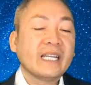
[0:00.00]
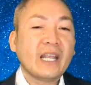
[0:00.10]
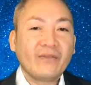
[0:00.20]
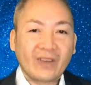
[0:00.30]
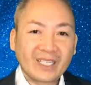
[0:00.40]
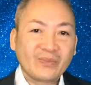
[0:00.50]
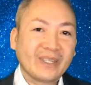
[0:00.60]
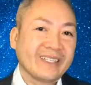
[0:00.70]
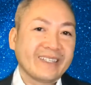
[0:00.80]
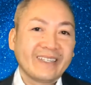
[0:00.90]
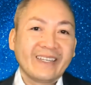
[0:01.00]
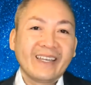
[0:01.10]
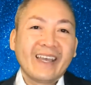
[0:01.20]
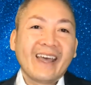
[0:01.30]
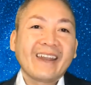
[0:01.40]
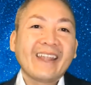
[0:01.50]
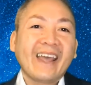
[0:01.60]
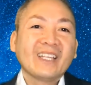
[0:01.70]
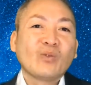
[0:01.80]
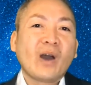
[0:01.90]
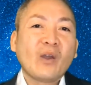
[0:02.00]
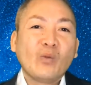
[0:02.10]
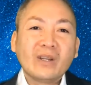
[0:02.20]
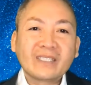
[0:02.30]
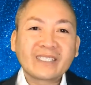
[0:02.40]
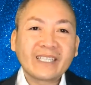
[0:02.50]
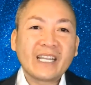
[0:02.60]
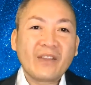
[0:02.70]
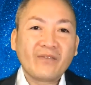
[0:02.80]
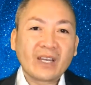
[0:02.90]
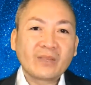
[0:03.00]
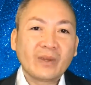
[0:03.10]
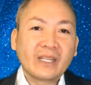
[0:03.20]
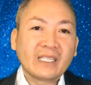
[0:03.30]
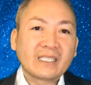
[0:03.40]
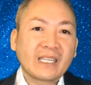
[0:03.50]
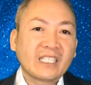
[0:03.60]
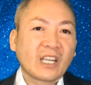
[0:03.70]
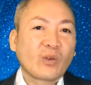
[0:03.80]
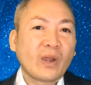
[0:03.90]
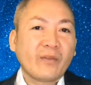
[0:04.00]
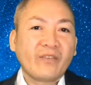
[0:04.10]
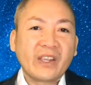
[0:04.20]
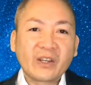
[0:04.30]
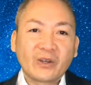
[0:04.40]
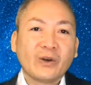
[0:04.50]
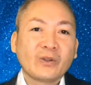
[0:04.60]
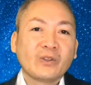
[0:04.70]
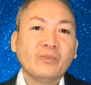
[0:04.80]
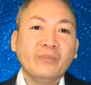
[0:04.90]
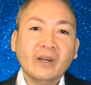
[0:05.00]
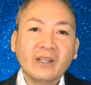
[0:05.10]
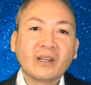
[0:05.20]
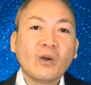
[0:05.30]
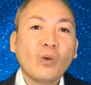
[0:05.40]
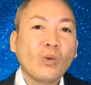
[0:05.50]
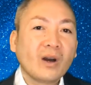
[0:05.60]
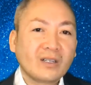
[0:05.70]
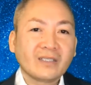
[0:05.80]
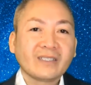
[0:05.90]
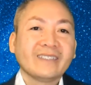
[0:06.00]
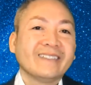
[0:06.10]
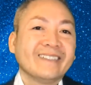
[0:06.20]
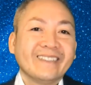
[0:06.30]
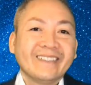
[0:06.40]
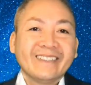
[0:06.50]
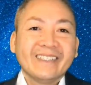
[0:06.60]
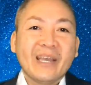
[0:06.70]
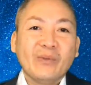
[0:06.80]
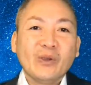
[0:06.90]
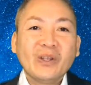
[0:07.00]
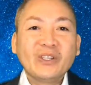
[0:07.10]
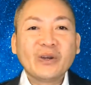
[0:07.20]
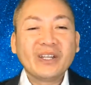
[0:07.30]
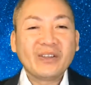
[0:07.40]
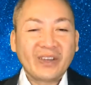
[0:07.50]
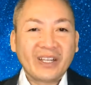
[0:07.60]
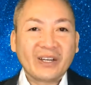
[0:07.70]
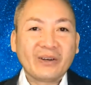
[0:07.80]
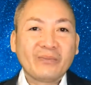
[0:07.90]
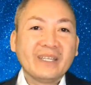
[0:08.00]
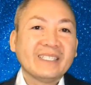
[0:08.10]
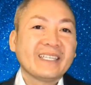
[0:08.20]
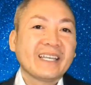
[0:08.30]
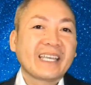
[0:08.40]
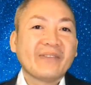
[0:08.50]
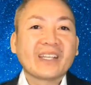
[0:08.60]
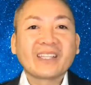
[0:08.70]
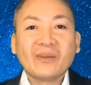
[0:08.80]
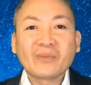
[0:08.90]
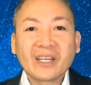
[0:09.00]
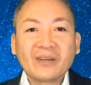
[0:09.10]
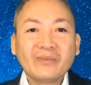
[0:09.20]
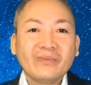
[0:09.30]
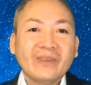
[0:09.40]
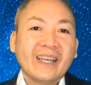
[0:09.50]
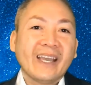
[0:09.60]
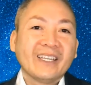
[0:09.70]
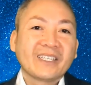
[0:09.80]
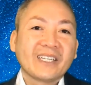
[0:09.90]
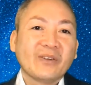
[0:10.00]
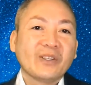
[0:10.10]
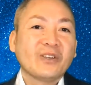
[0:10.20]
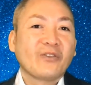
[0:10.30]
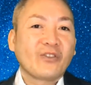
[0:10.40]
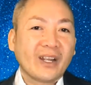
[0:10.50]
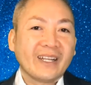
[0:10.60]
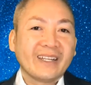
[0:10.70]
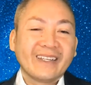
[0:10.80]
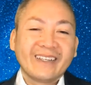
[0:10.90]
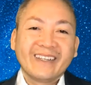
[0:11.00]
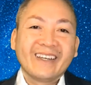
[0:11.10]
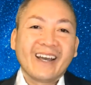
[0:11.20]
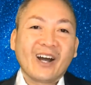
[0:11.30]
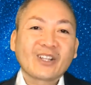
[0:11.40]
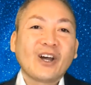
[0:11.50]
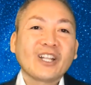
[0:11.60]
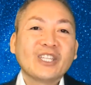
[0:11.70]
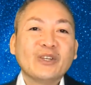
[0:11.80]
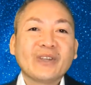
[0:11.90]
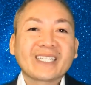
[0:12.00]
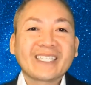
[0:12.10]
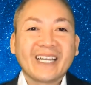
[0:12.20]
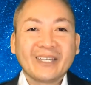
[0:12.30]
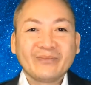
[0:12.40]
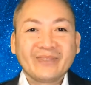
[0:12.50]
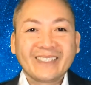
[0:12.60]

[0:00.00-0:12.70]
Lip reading: investment. That is why real estate investment is such a great vehicle to building wealth. If you enjoyed this video, please give it a thumbs up and share it with your friend. I'll talk to you next time.